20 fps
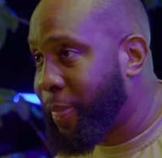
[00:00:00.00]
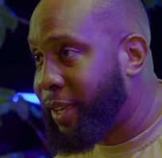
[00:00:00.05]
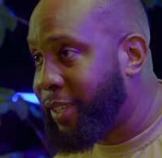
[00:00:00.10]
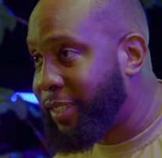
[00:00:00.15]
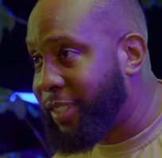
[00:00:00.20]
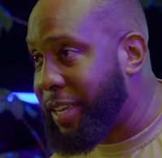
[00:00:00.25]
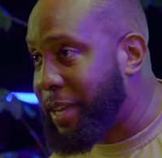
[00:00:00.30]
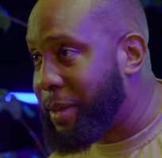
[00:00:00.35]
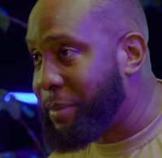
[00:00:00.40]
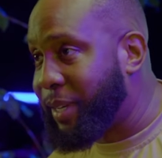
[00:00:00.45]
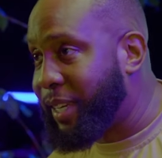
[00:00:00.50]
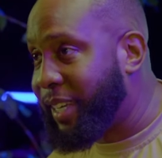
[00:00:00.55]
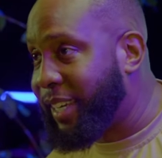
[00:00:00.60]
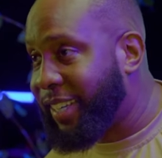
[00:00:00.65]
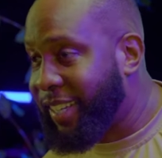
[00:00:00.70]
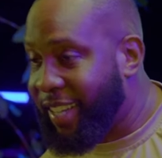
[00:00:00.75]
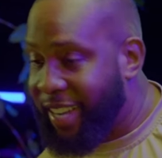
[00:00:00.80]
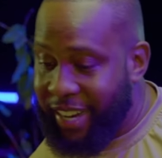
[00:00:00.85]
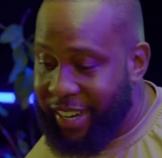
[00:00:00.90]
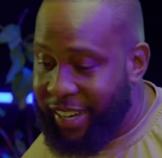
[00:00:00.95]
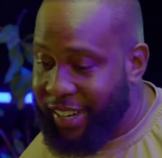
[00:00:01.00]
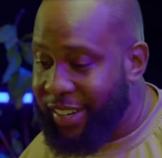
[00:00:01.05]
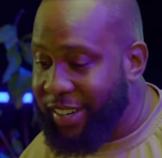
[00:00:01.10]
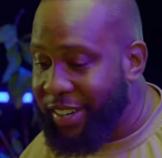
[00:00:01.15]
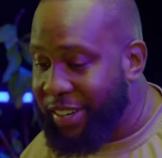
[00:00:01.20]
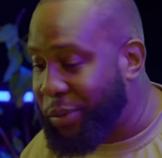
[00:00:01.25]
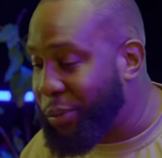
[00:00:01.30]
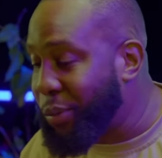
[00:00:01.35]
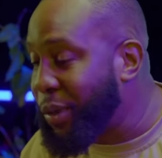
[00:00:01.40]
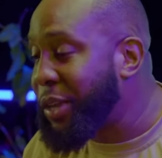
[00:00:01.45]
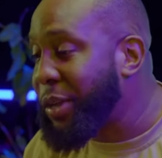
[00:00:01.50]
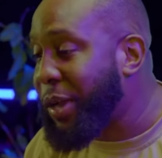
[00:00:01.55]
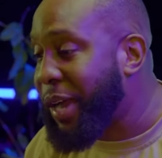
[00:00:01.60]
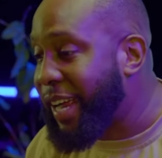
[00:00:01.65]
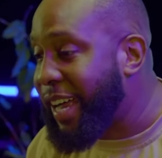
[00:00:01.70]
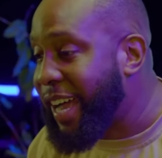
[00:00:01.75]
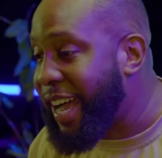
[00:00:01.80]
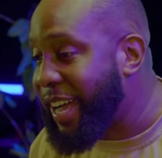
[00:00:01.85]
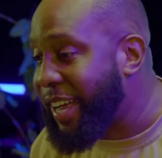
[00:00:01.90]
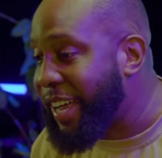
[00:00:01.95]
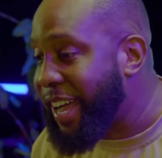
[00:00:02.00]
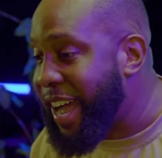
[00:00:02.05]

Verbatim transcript: Do you get me? Like the way you are, are,